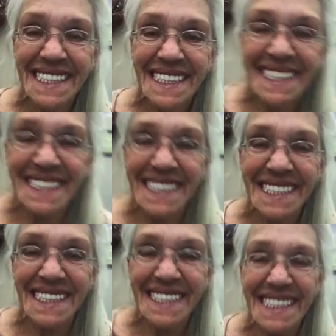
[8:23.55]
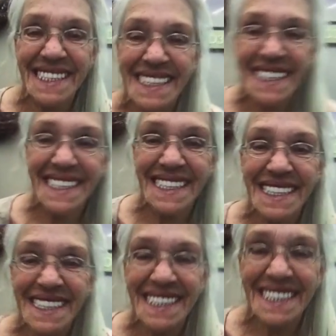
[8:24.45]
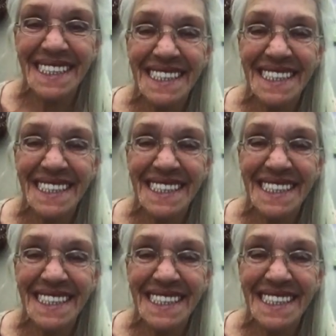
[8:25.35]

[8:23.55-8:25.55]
She didn't end up choosing them at the end of the day,